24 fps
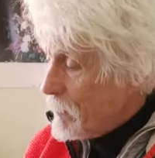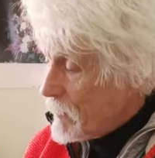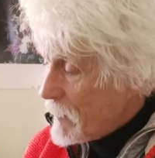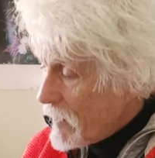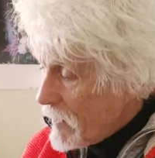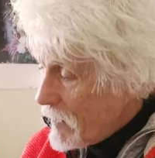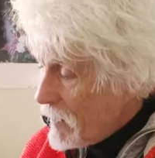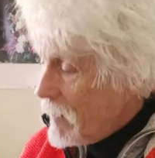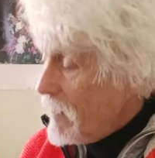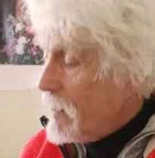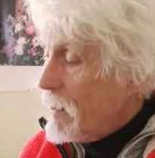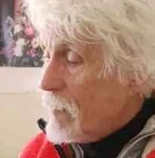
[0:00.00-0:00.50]

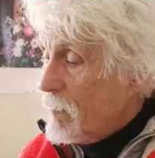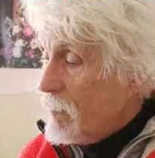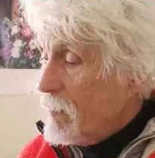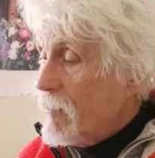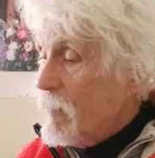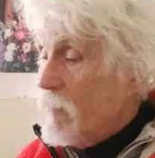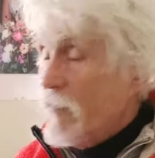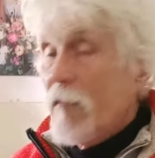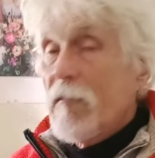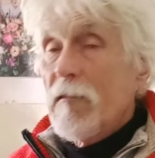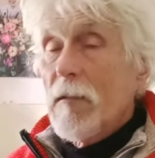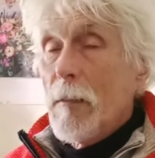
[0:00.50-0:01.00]
the Leica is
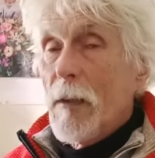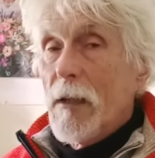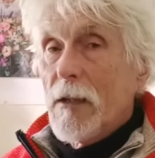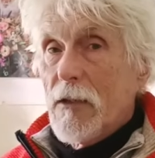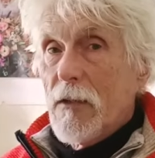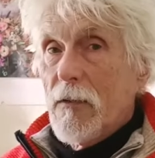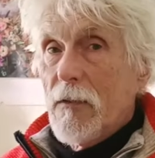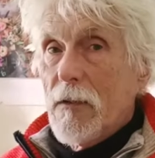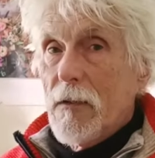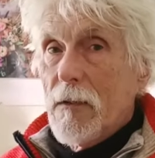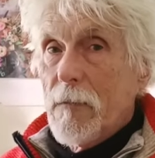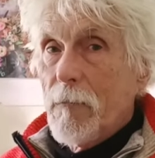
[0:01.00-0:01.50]
very
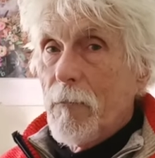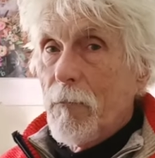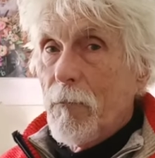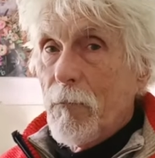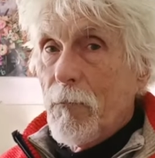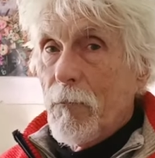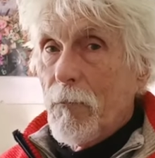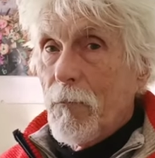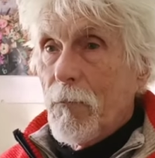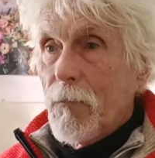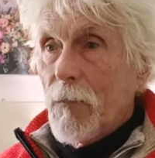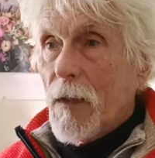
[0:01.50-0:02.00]
much
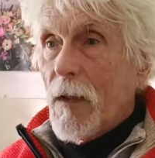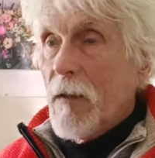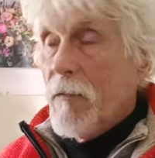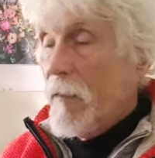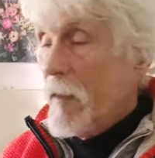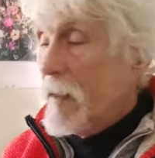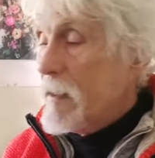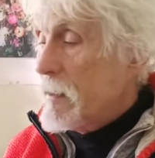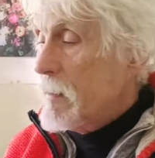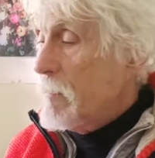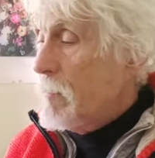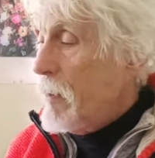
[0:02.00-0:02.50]

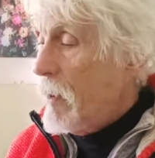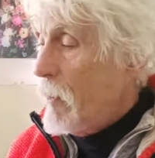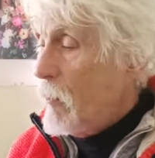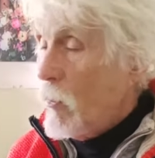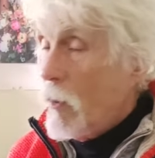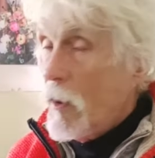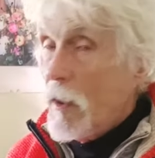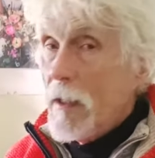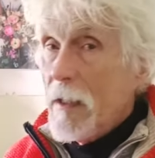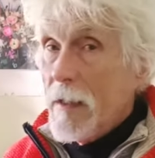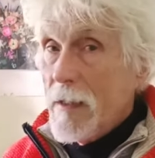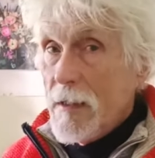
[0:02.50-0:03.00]
affected by
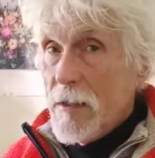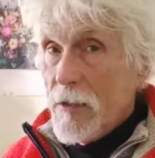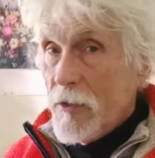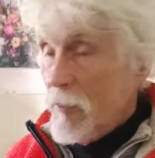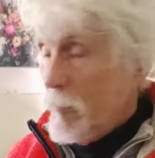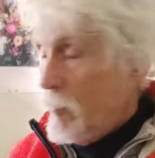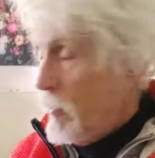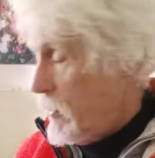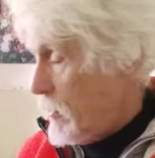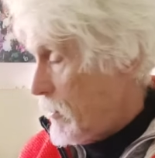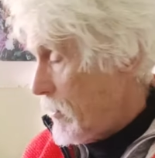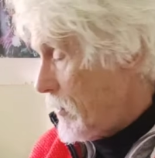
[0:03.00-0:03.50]
what lens you
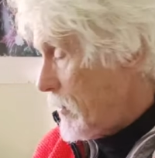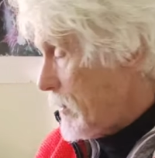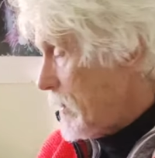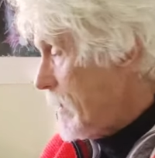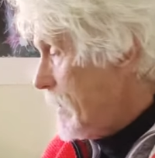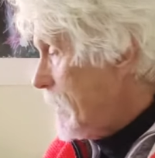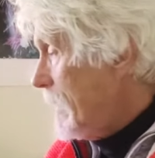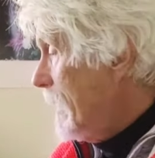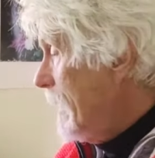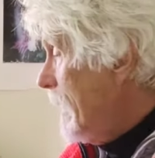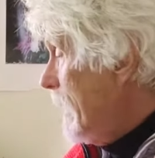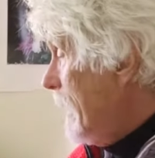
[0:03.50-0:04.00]
put on it,